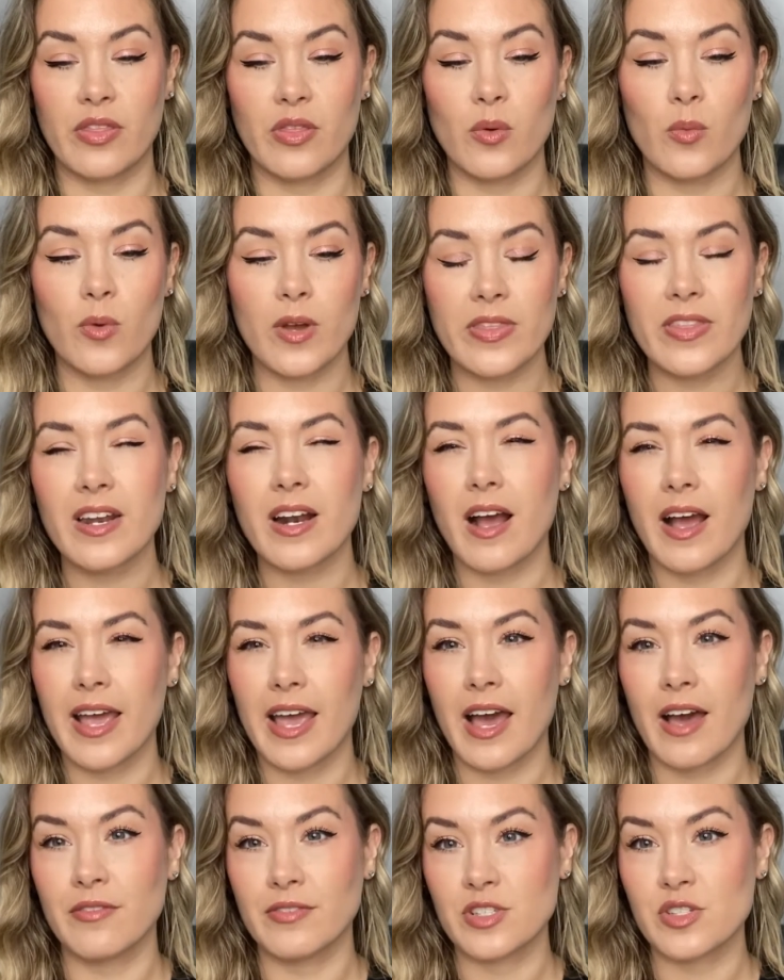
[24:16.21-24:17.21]
The one that I
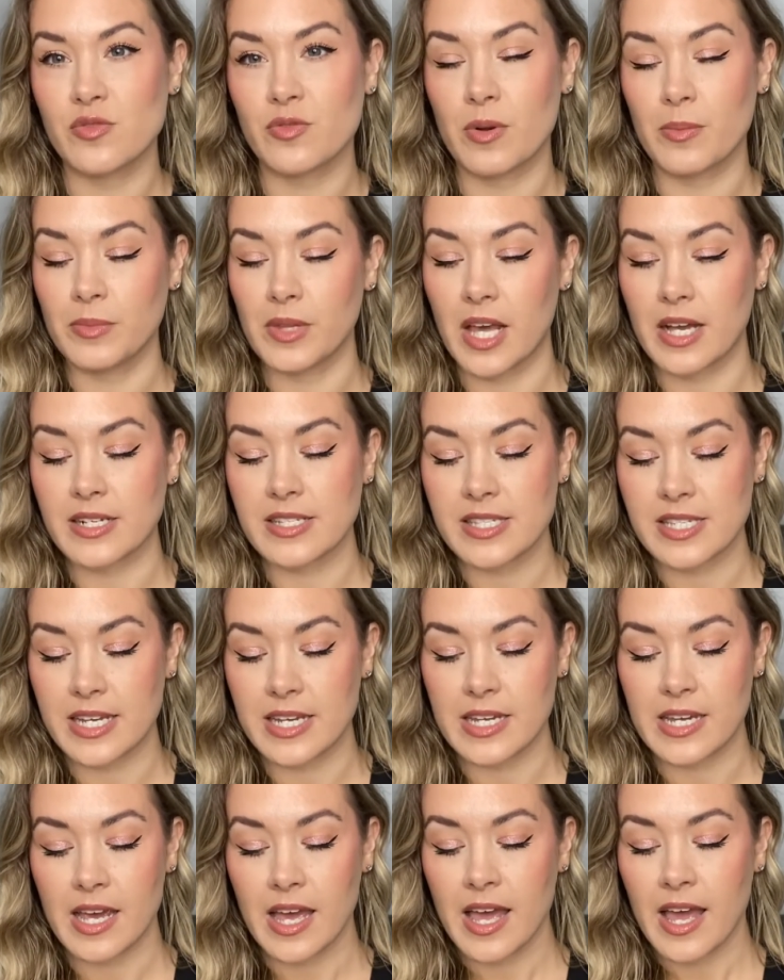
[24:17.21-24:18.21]
have is from
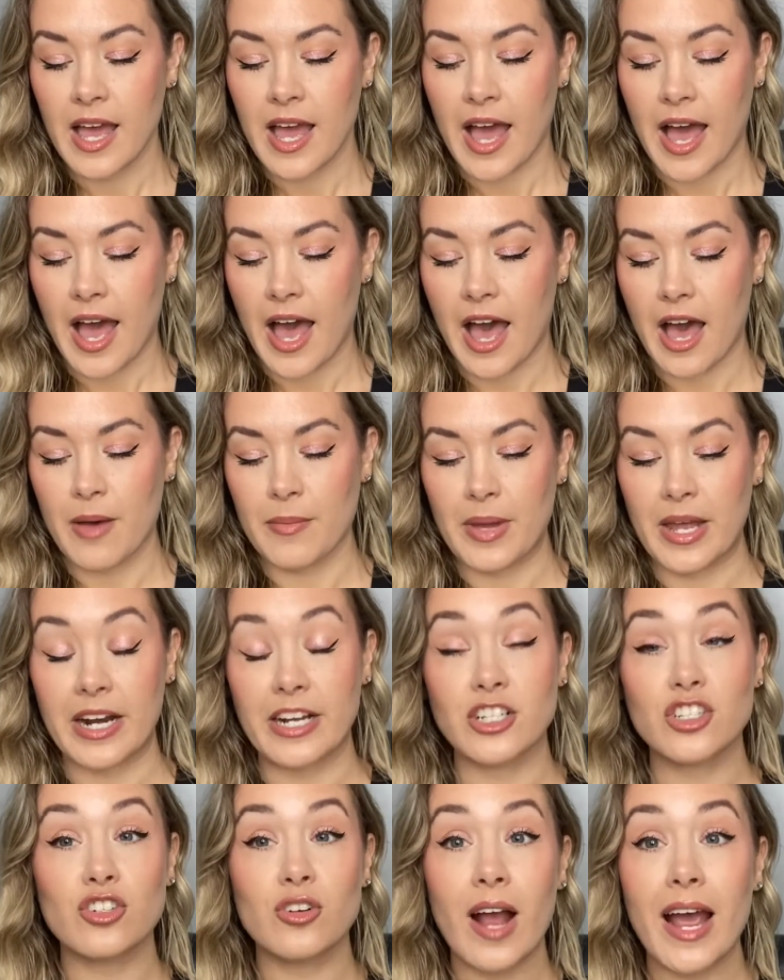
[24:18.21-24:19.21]
Luxie, um, and I
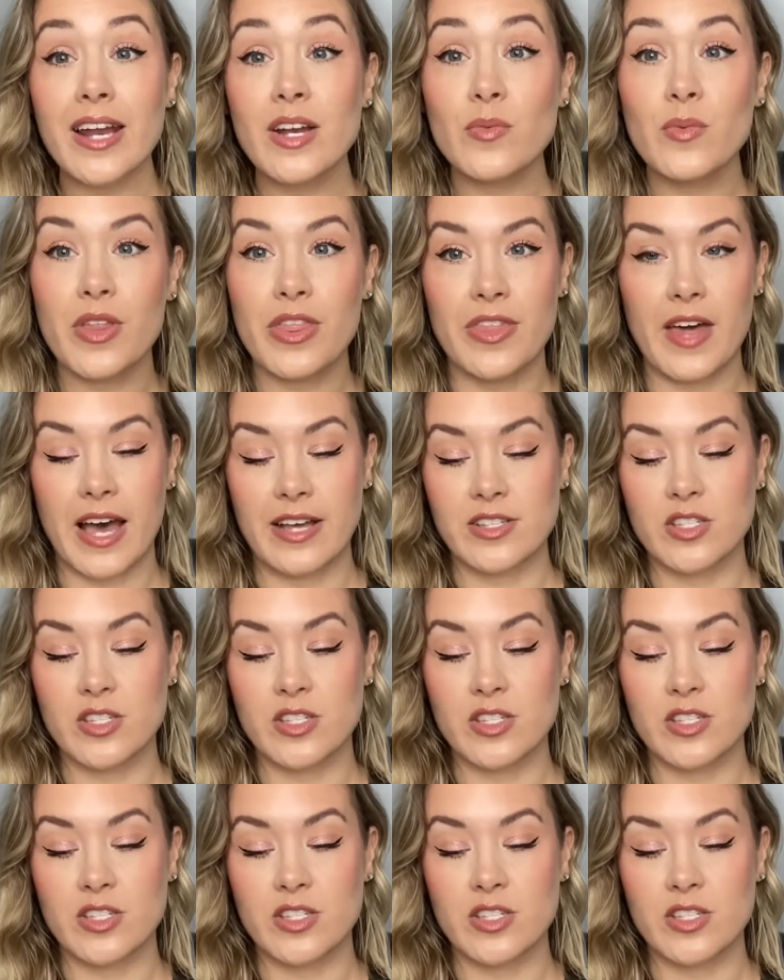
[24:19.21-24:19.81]
tried it with that.